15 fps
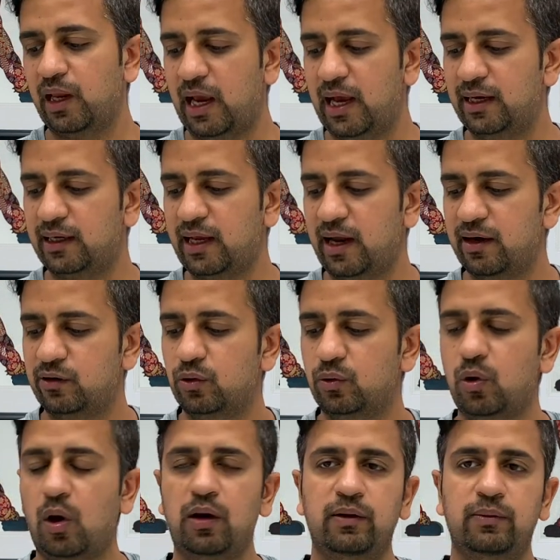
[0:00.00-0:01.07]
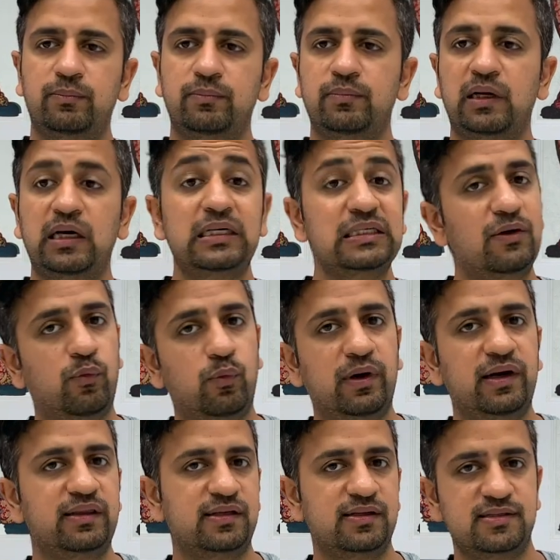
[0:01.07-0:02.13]
and character column
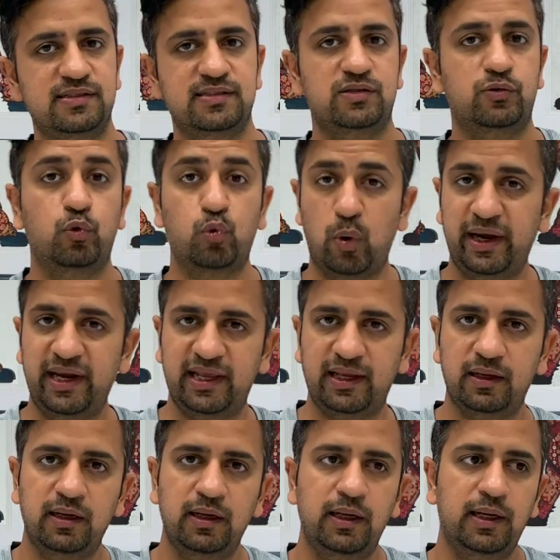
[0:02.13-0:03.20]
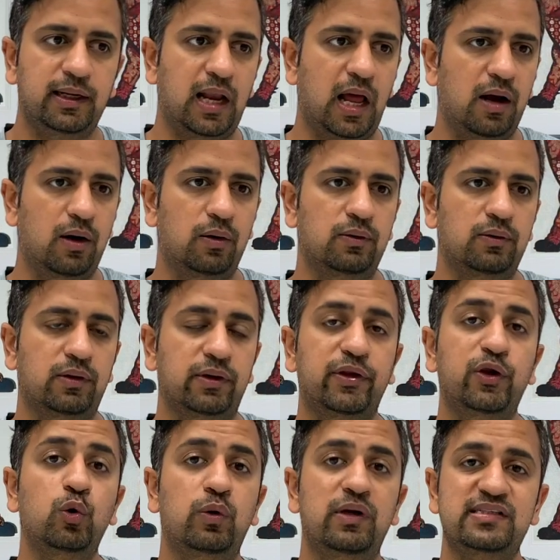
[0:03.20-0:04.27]
width is 20. Now
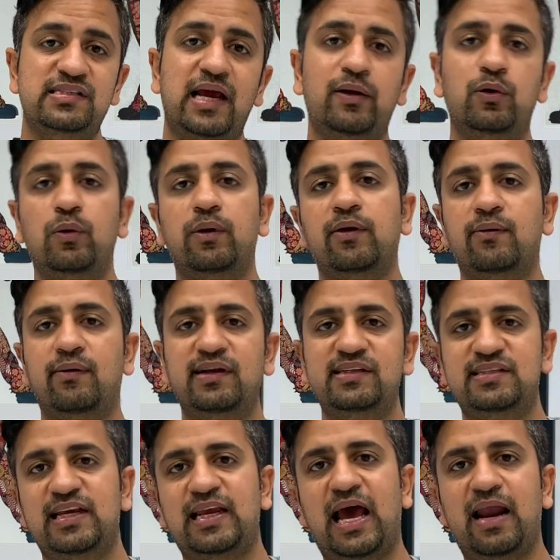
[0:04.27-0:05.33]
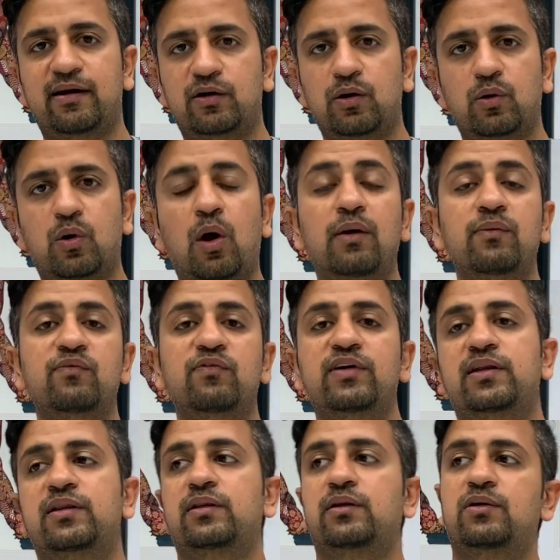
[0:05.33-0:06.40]
you decide to increase the character column
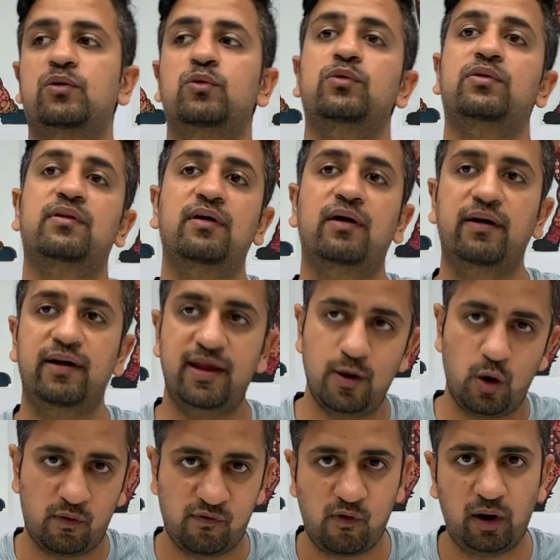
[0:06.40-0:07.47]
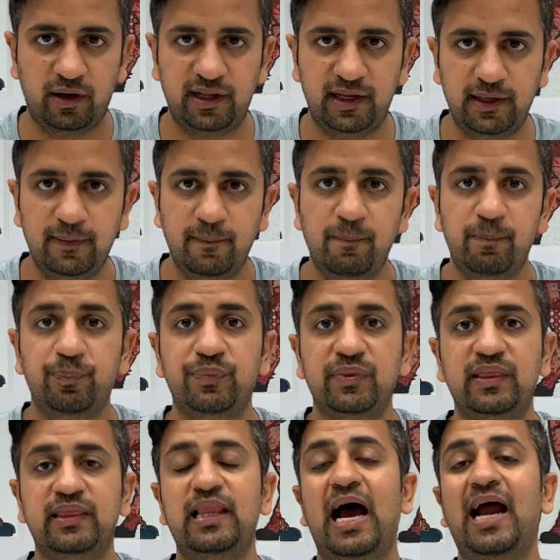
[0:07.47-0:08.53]
width to 30 or 40,
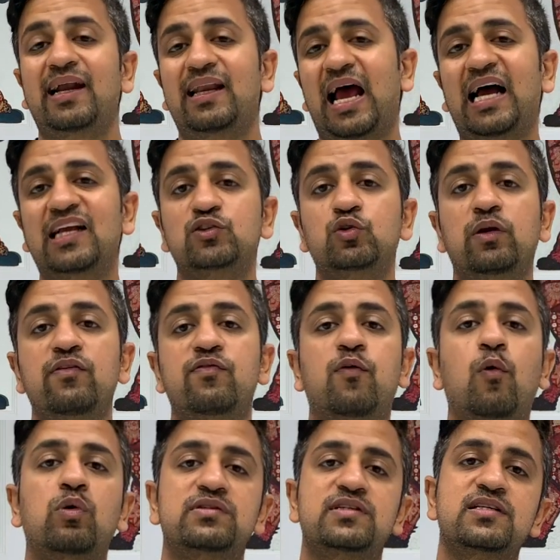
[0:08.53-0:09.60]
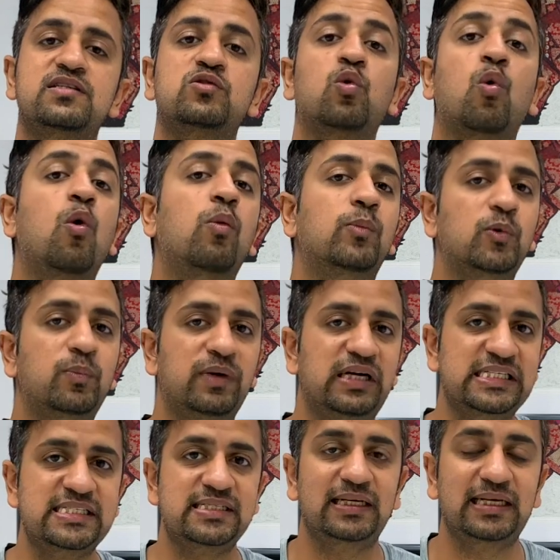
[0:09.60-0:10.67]
that actually forces row
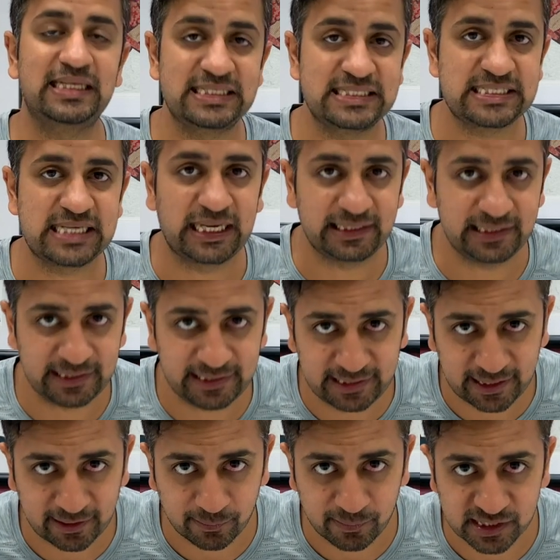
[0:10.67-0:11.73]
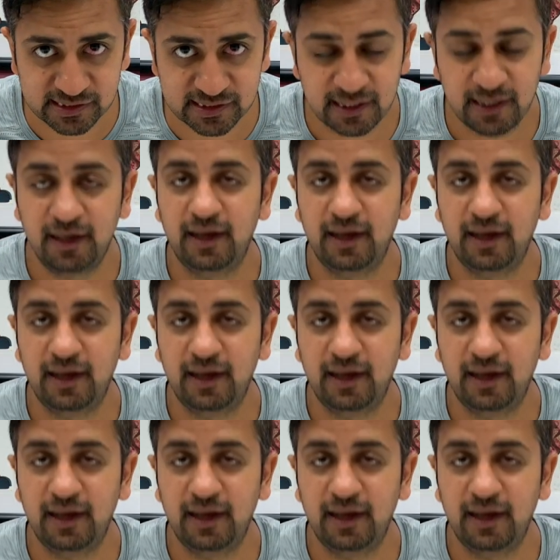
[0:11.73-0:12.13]
movements inside the database.